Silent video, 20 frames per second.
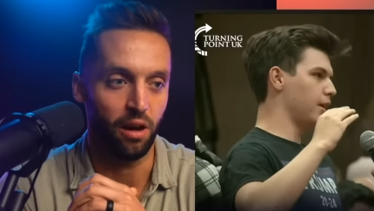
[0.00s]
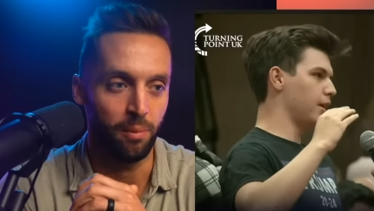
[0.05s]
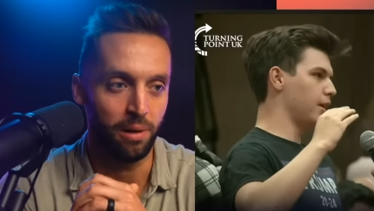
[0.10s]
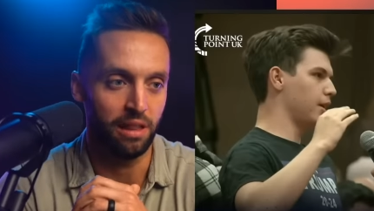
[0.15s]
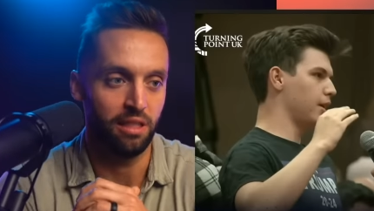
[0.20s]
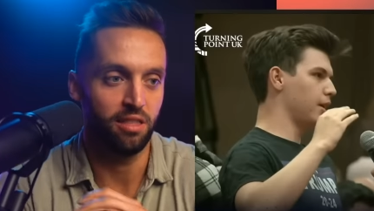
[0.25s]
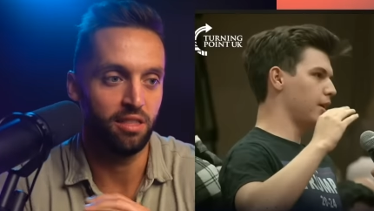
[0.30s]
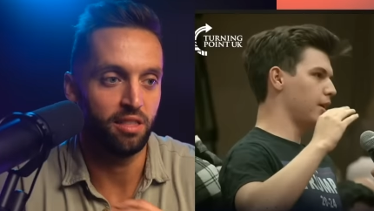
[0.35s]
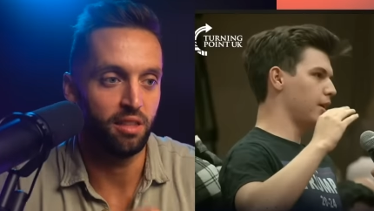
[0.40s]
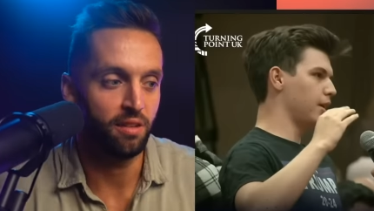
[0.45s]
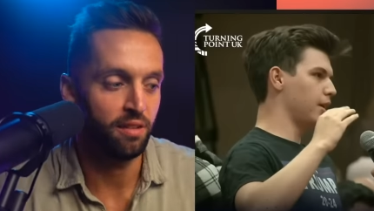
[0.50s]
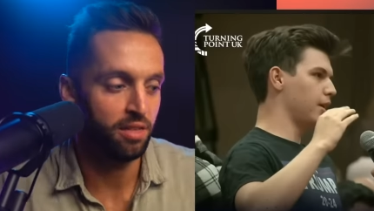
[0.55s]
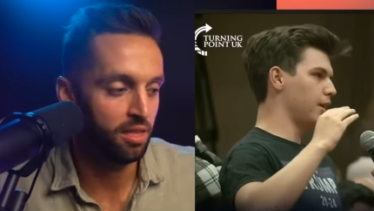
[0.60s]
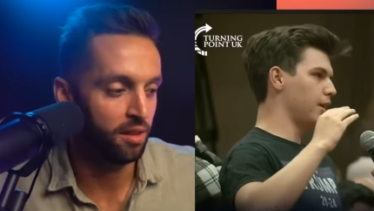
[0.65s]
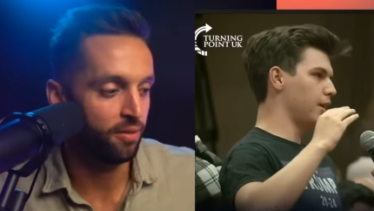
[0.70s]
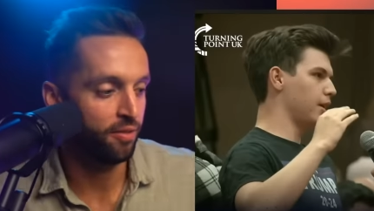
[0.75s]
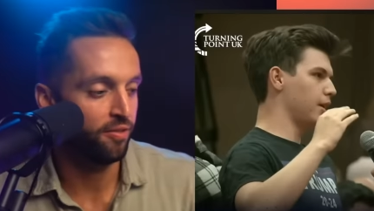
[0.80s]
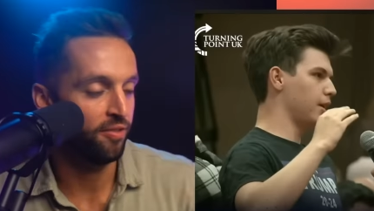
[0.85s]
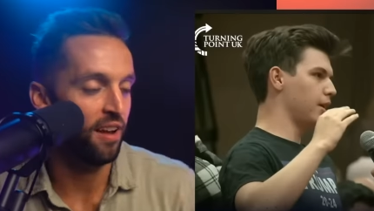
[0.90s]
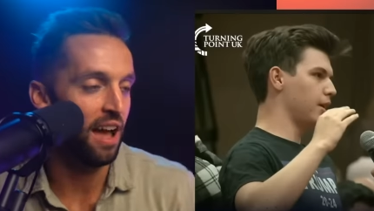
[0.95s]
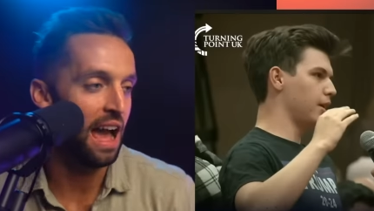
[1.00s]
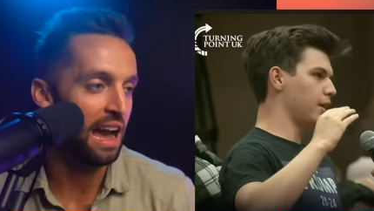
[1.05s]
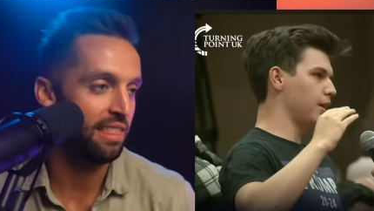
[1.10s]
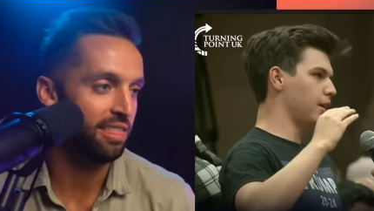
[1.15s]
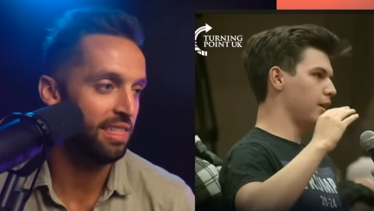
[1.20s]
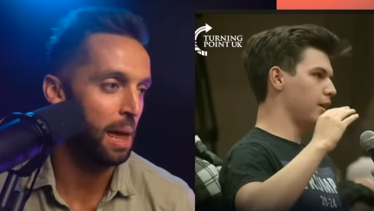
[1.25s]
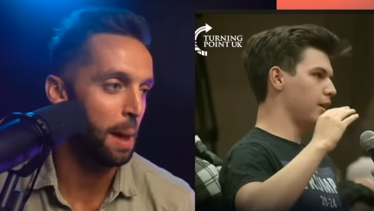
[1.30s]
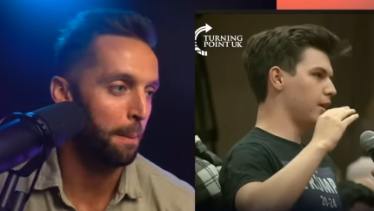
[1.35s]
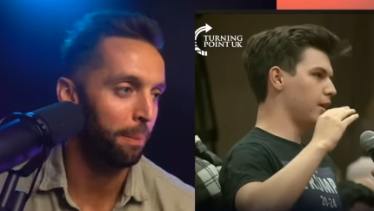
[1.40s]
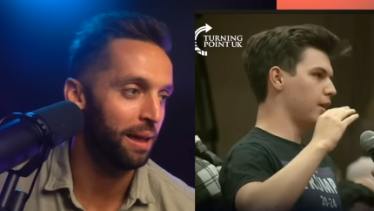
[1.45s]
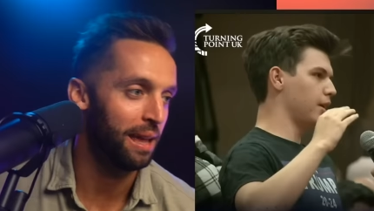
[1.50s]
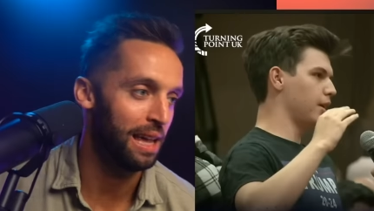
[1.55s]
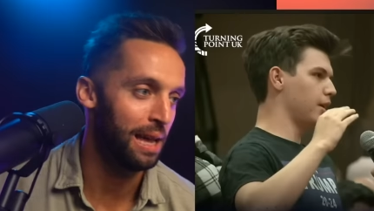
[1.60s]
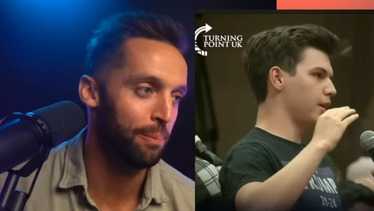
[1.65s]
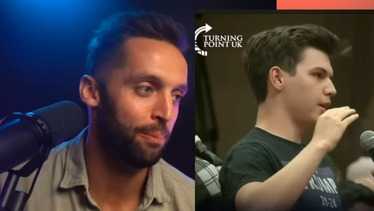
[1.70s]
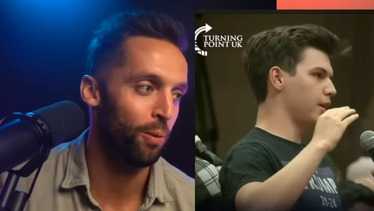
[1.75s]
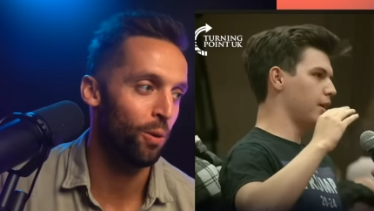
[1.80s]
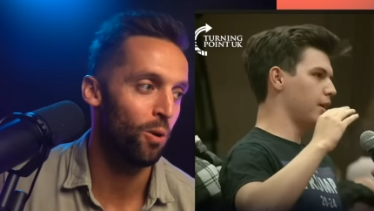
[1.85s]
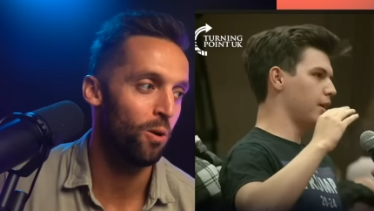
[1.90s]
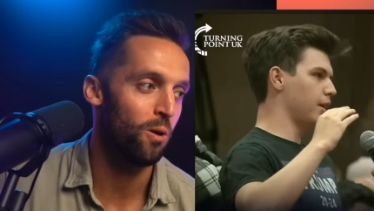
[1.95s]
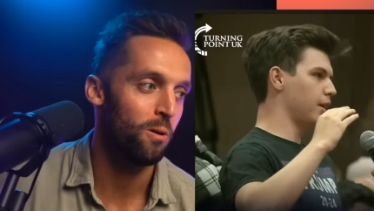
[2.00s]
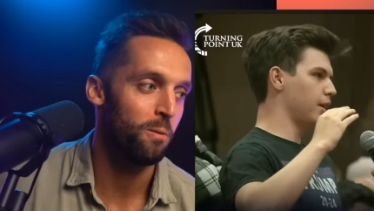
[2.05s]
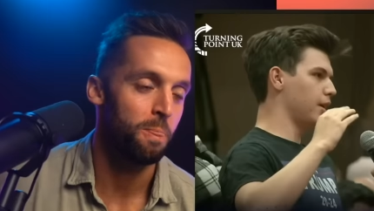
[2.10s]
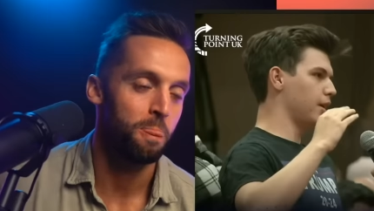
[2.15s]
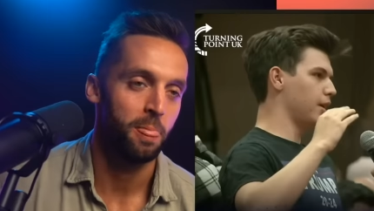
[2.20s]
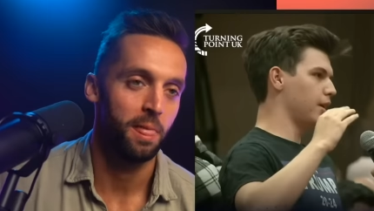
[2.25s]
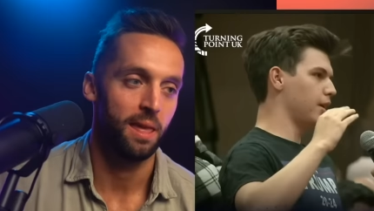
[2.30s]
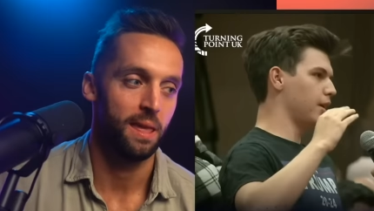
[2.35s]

Speaker 1: I mean, the the fact that people